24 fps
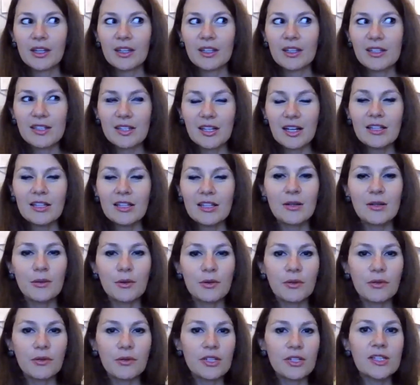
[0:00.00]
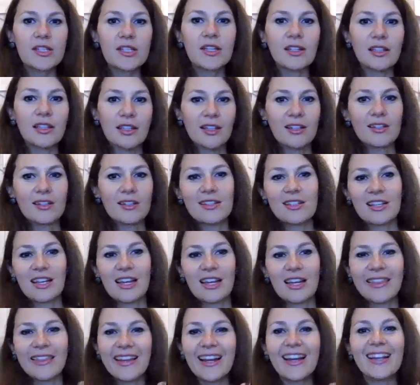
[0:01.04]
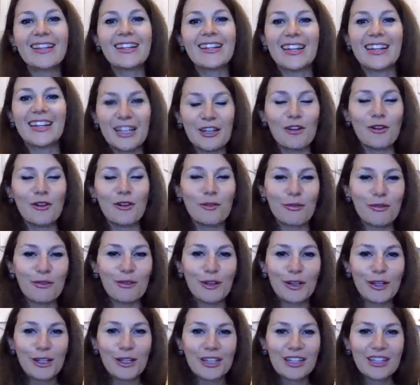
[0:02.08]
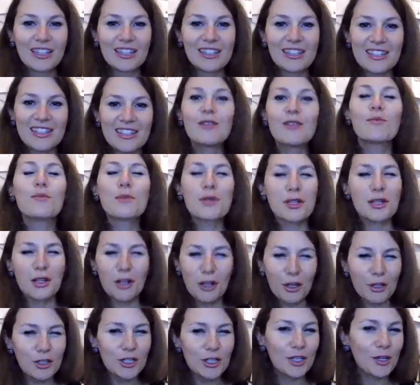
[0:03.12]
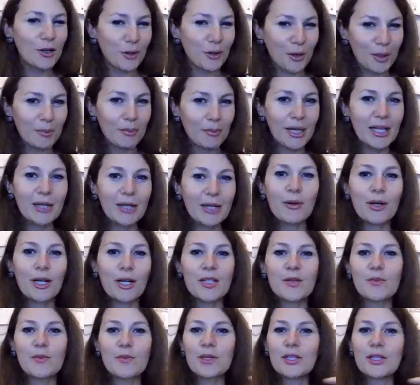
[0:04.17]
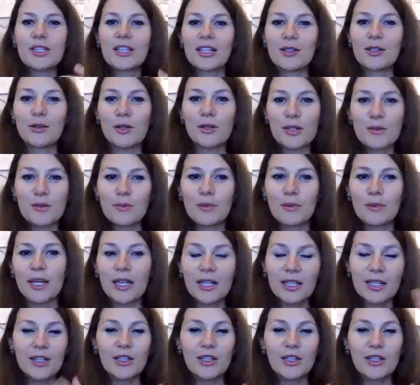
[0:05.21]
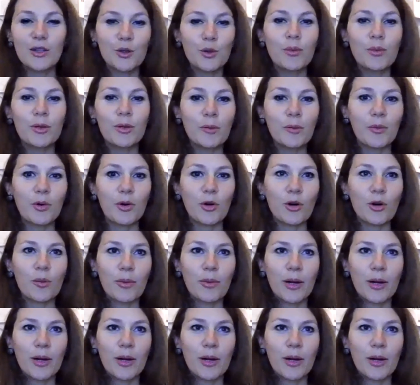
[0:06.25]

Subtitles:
starting with resilience, and that kind of seems logical in many ways, but can you explain a little bit more